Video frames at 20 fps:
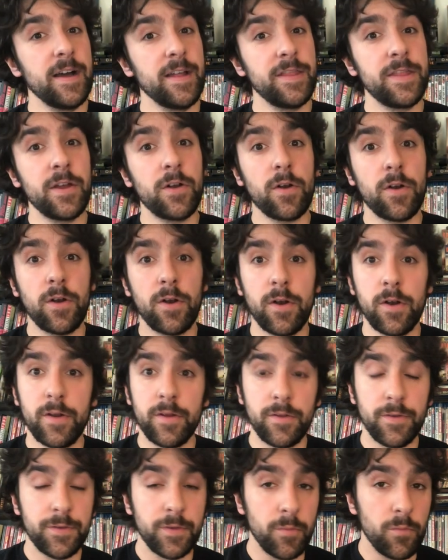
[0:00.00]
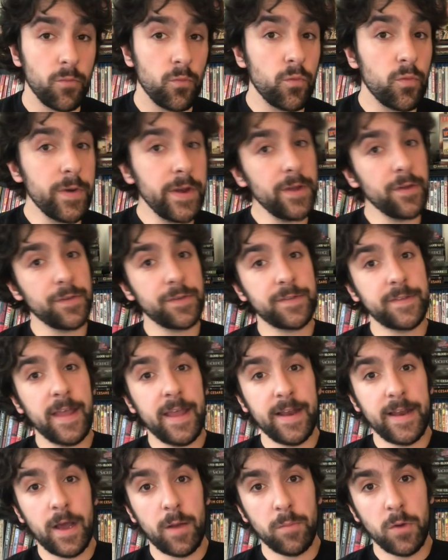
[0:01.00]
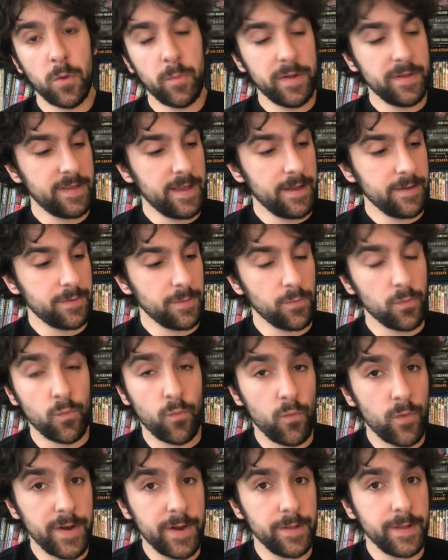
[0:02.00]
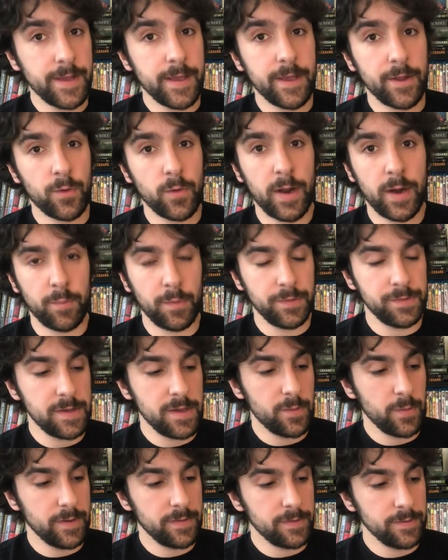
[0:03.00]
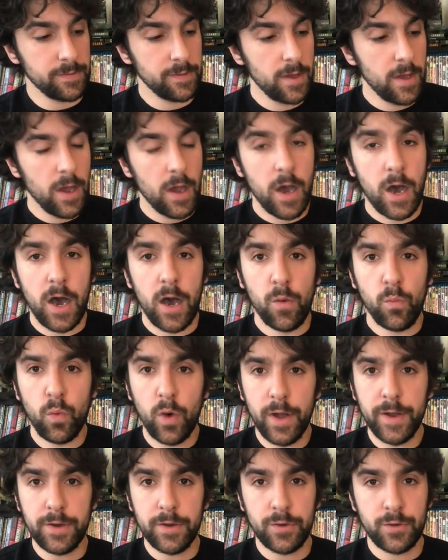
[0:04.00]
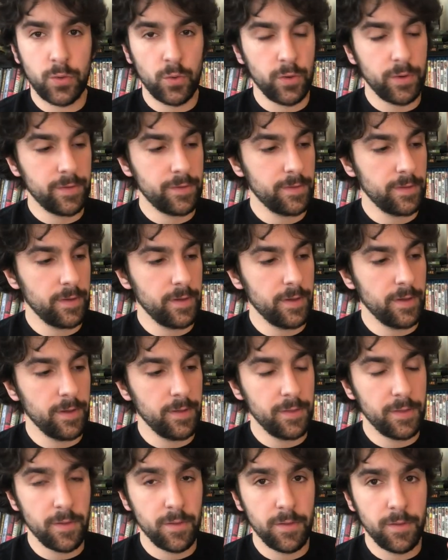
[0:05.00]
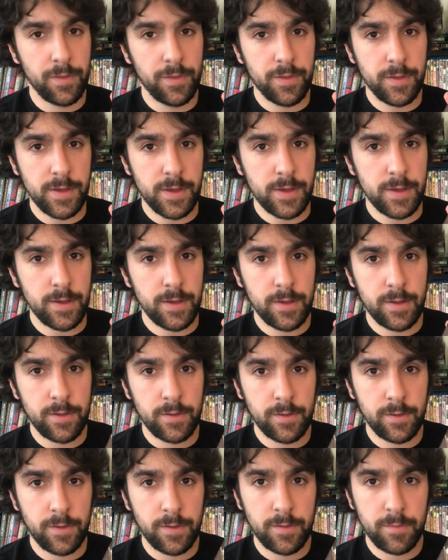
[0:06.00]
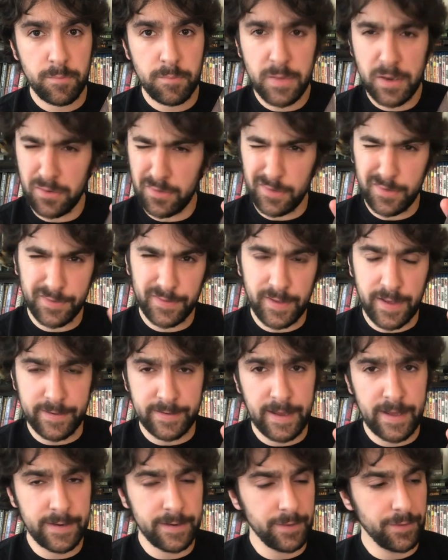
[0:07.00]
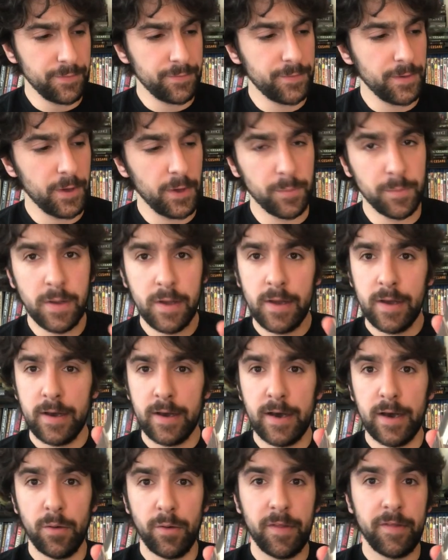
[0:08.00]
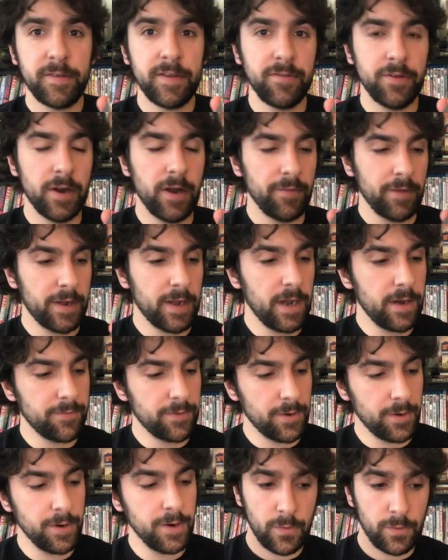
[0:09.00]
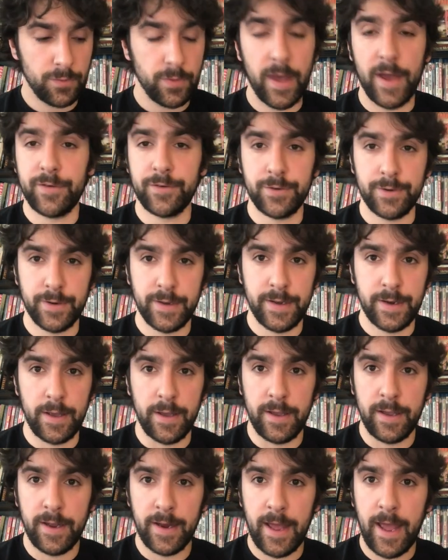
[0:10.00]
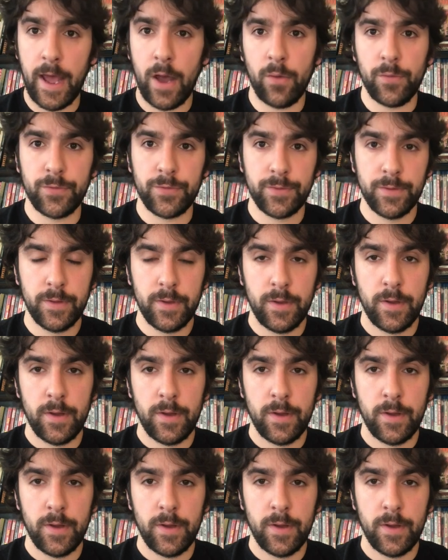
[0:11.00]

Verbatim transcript: there are some real standout moments and some really incredible sequences. One towards the middle/end of the film, it's even on the cover, the slasher in a house.